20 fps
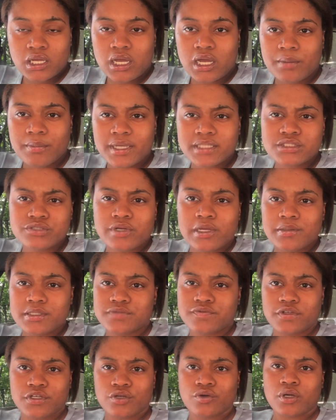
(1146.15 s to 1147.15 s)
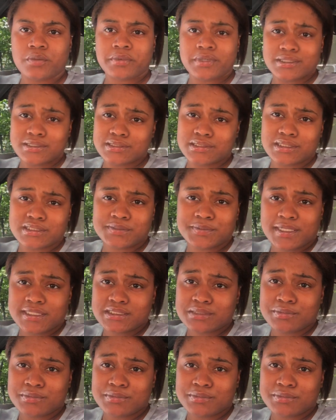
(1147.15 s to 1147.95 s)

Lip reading: I'm about to wrap this video up because it's about